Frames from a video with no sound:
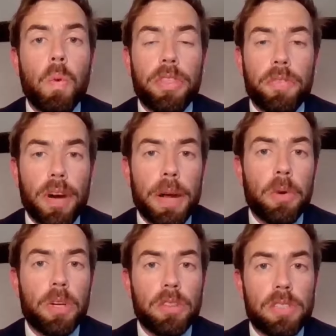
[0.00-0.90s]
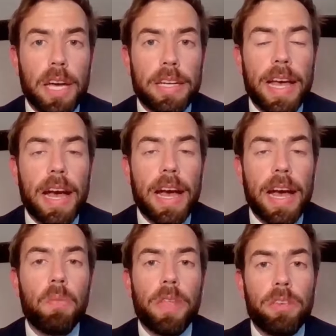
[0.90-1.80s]
what the framework looks like
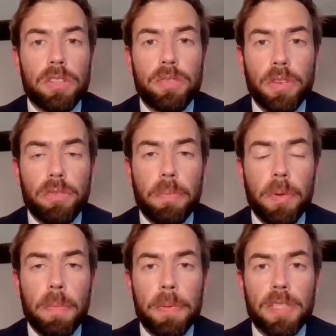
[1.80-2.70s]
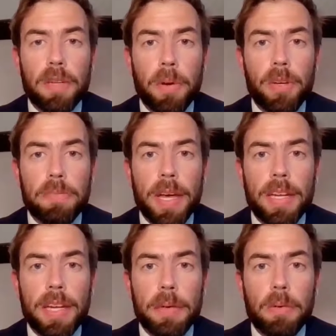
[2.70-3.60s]
now, whether it's fit for purpose in a
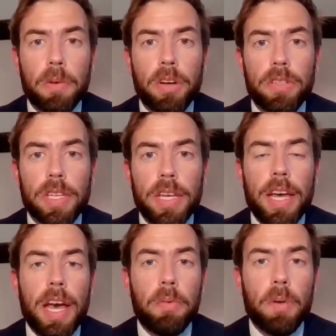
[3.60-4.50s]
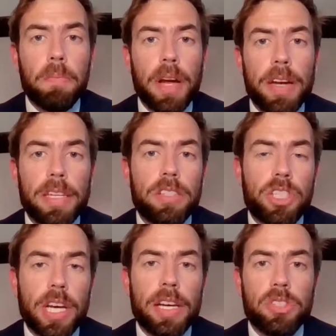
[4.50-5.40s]
post-pandemic world, and what might need to
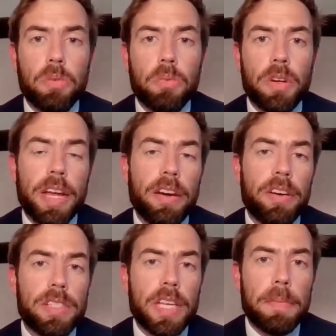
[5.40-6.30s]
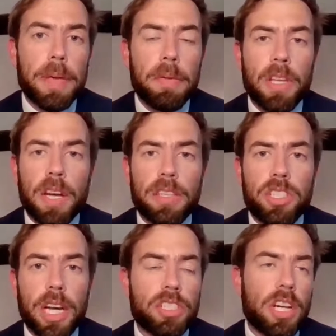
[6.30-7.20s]
change or what areas the RBA would like to
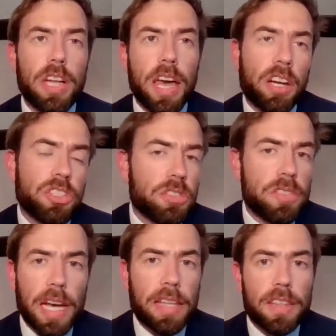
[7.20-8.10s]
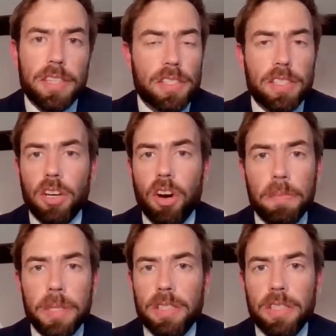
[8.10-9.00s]
change. And I should say that this is a
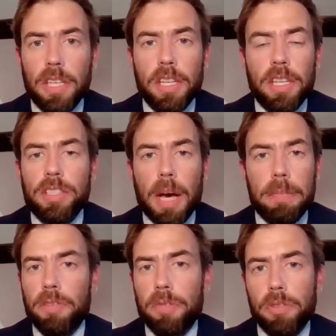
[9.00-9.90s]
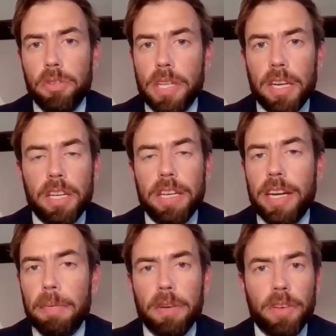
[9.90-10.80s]
common type of review done in a
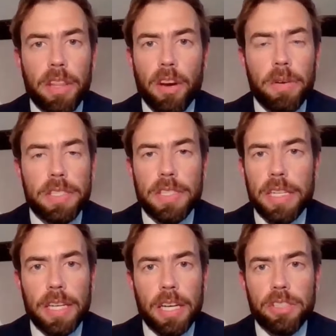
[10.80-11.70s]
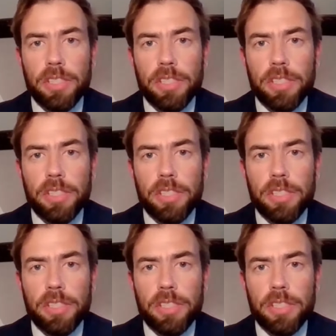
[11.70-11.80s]
number of other OECD